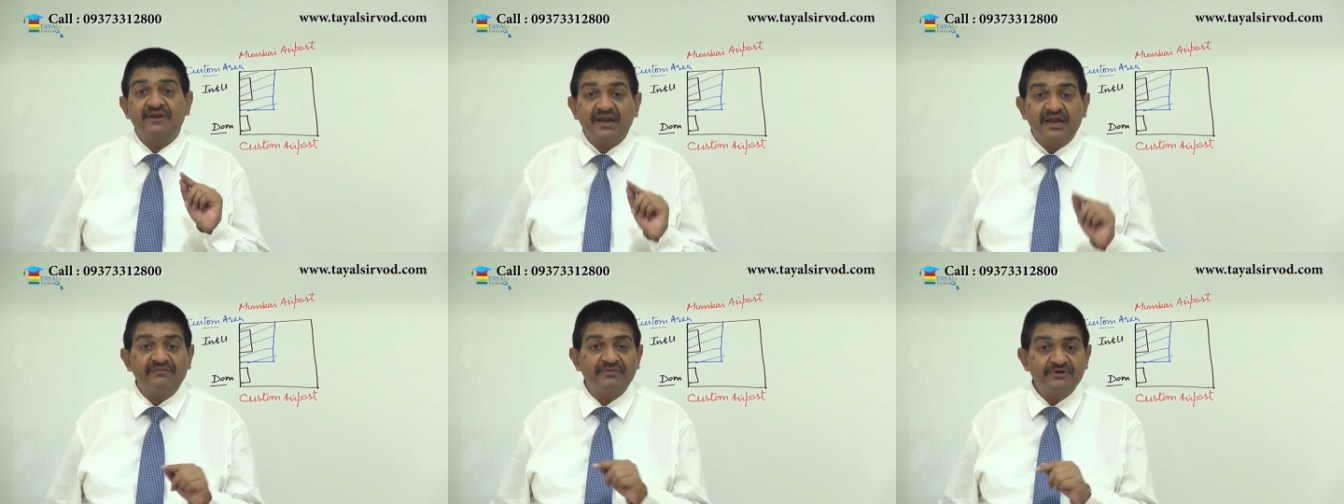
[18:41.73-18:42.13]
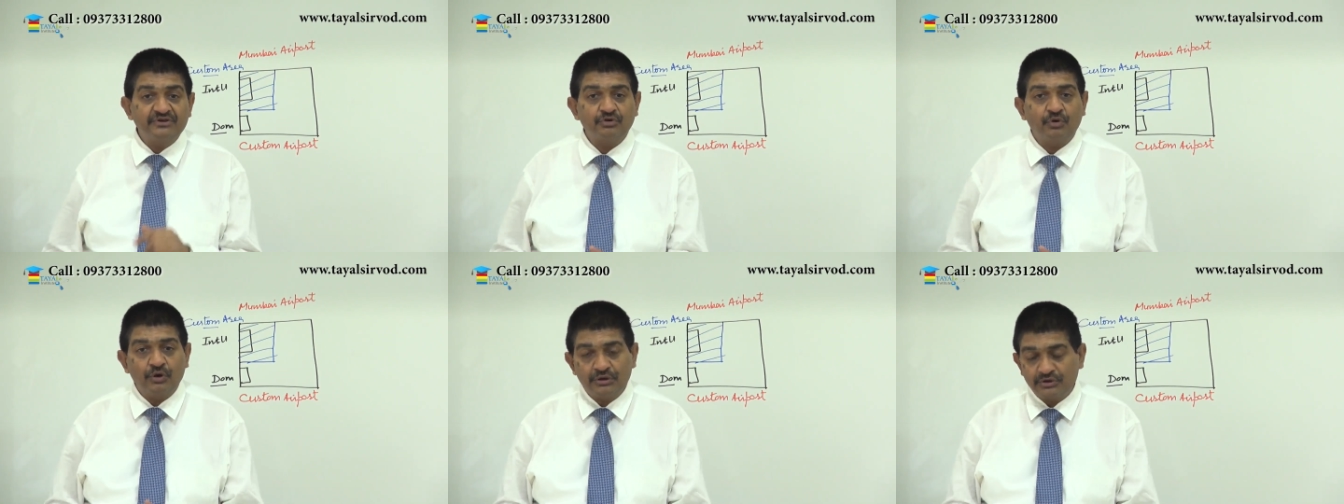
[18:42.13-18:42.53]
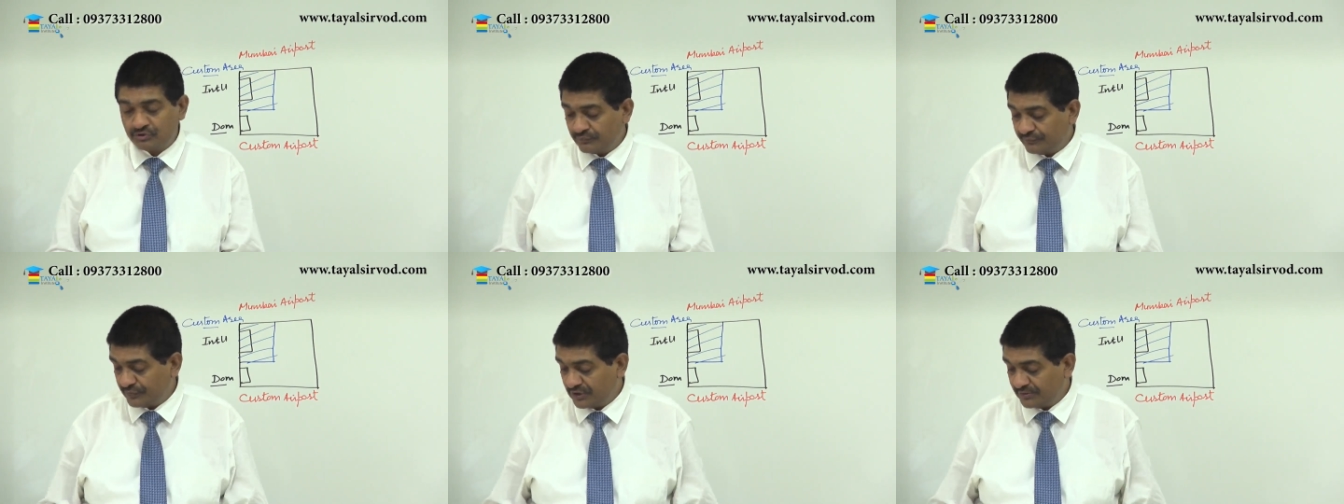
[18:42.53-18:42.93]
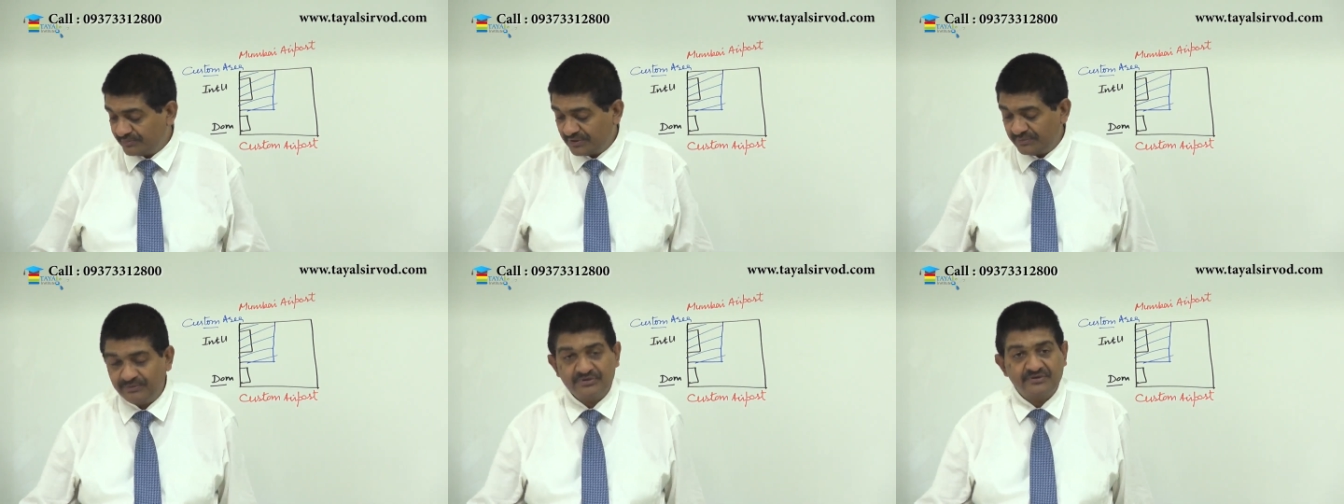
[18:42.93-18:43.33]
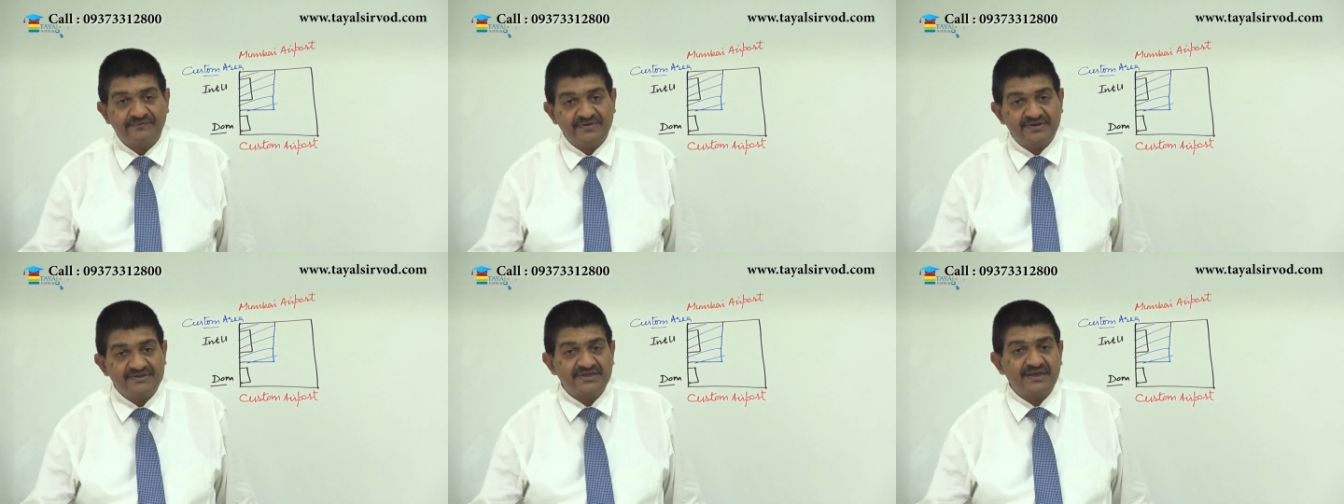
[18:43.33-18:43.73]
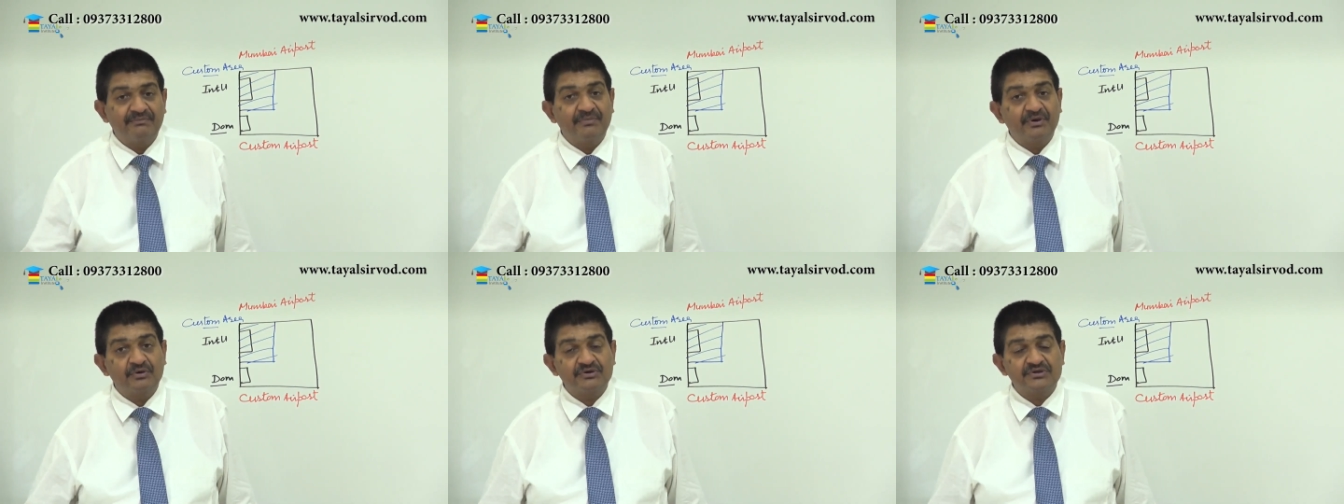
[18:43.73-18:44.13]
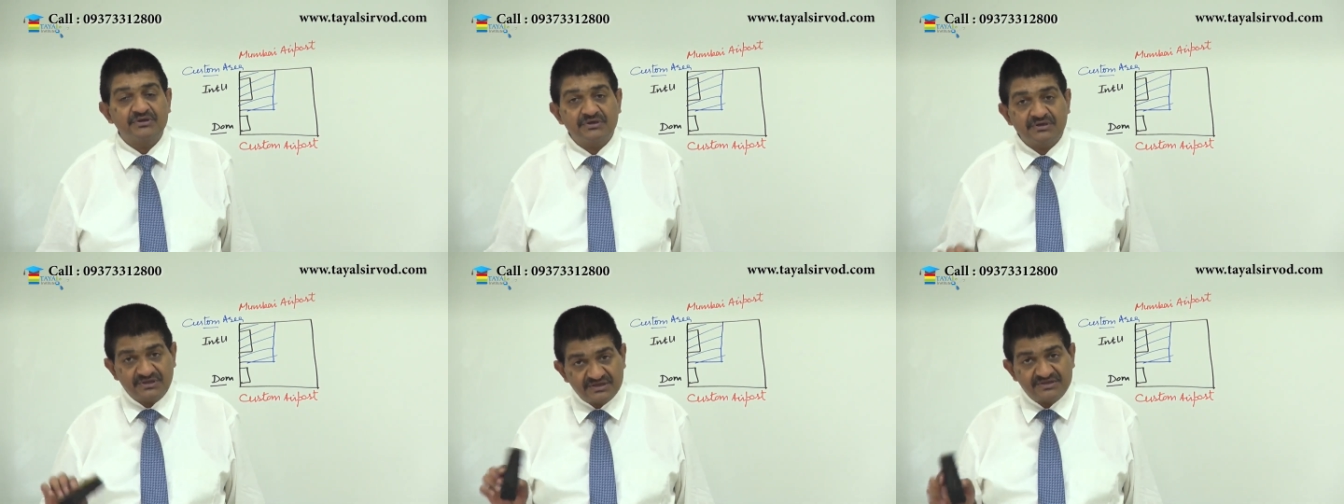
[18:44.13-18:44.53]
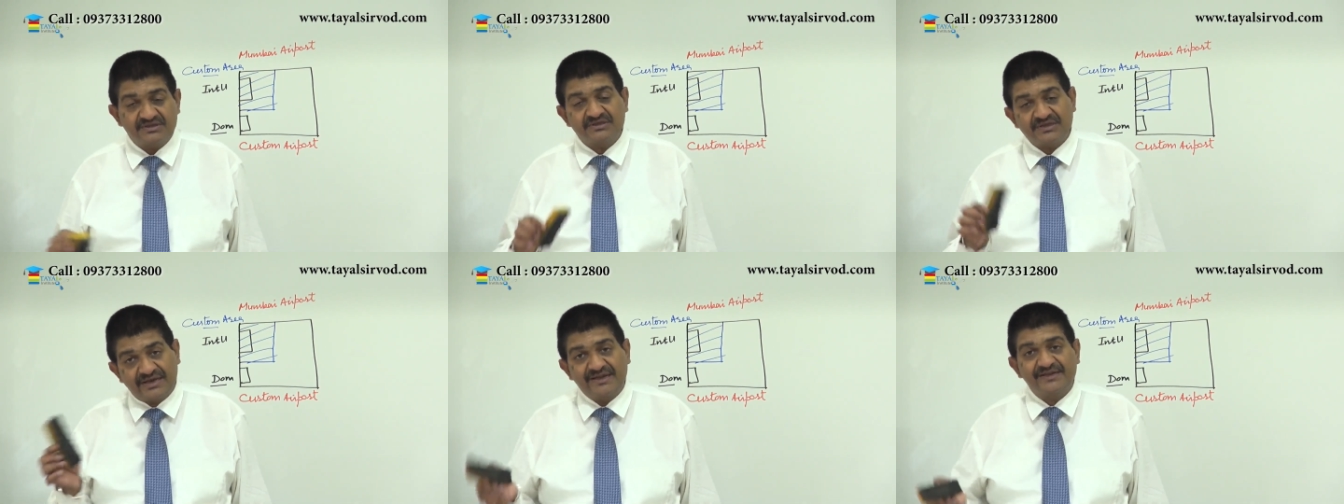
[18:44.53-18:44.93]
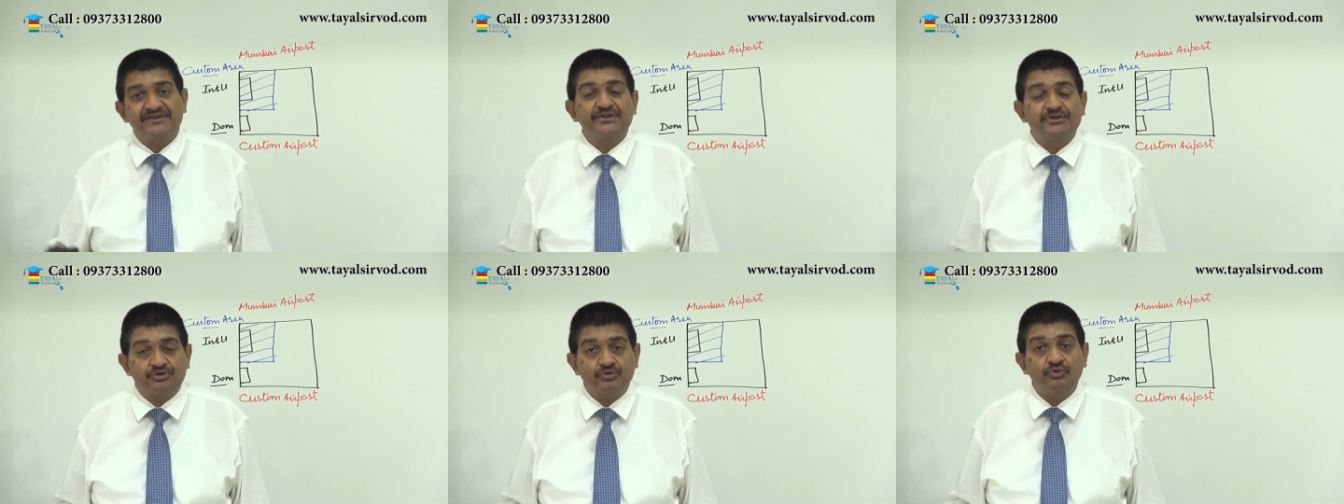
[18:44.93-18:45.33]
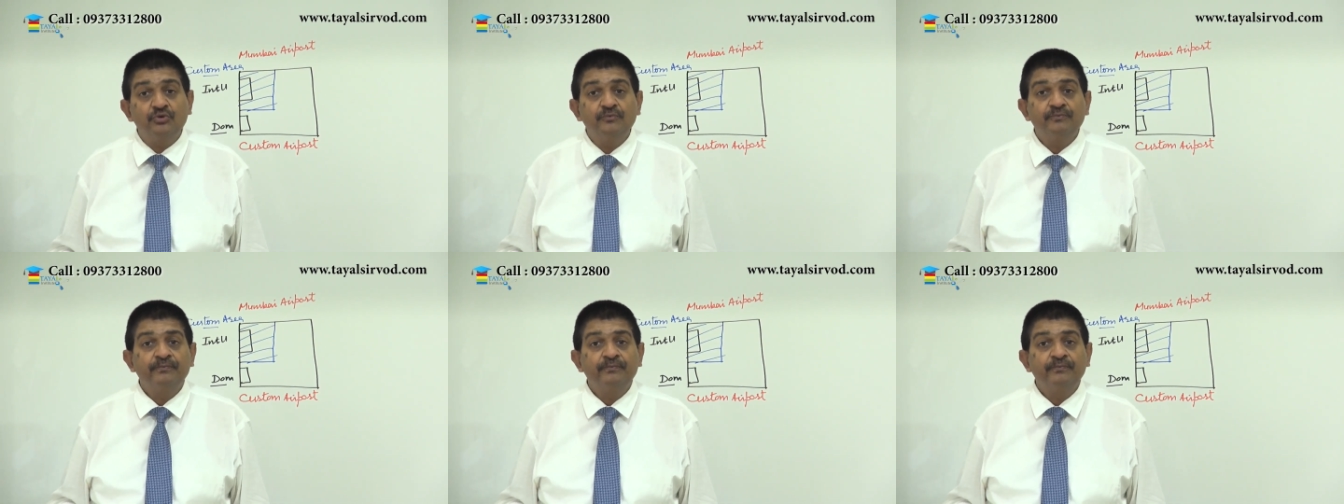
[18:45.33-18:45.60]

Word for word: relevant also for the purpose of exam because this is connected to